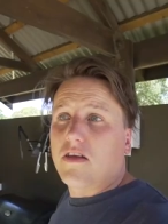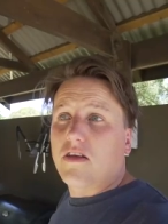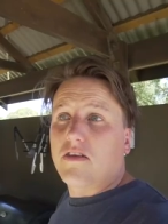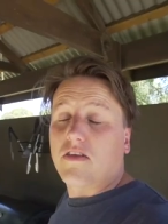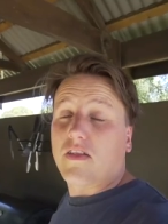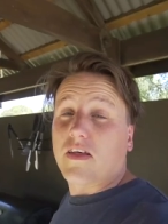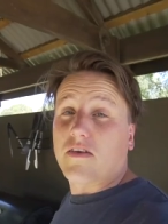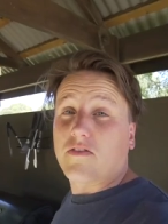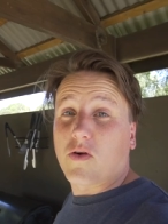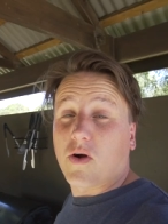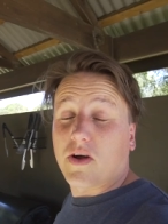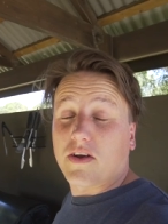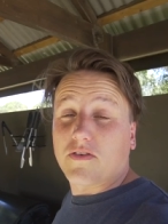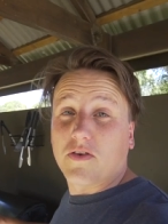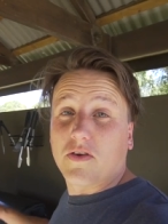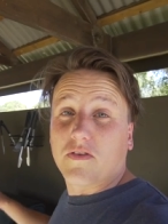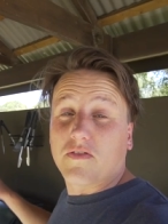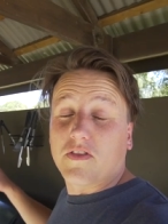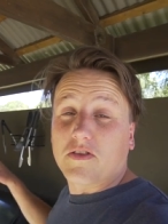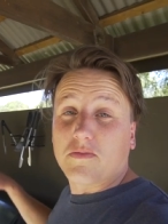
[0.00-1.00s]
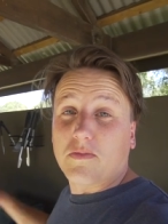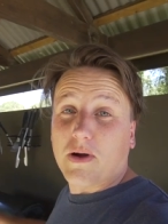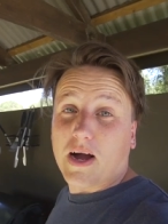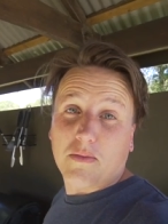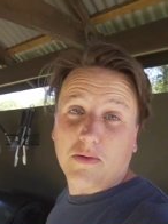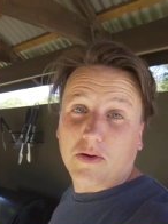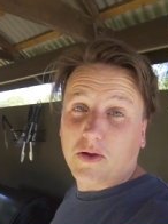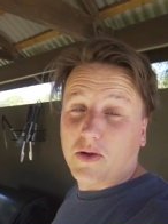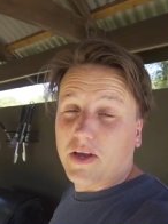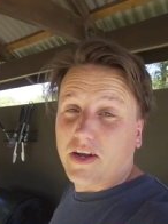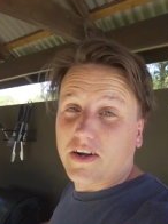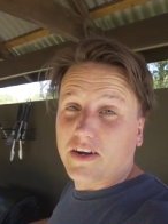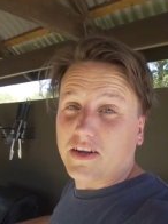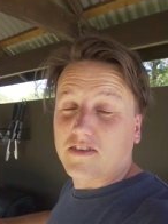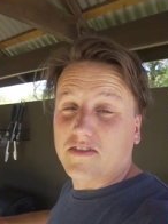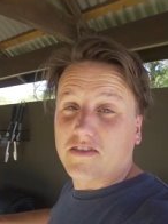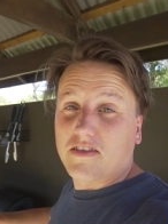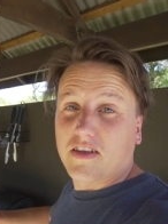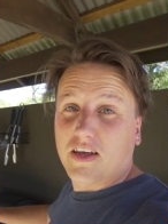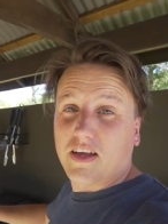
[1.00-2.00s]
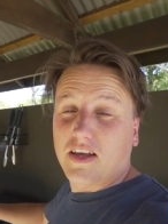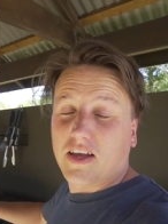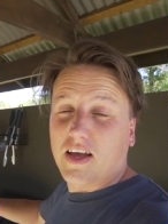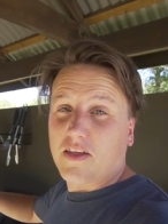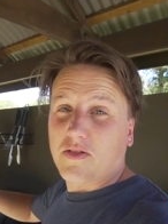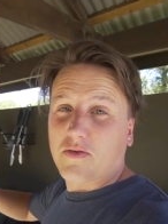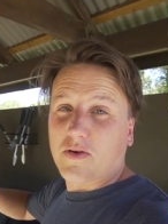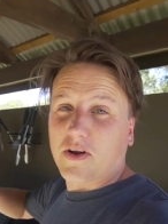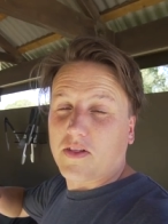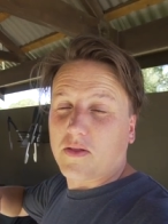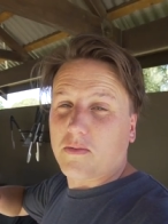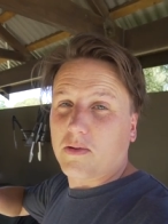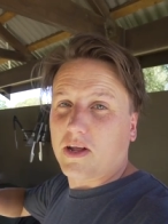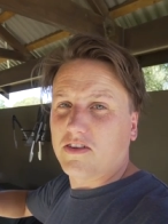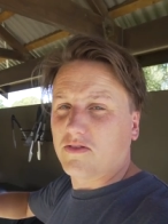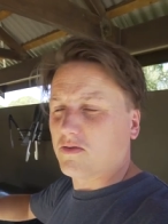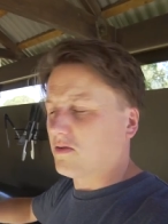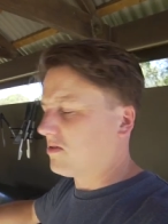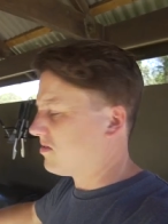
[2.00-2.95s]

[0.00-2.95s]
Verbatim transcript: So they have quite a few of these barbecue areas uh, throughout the place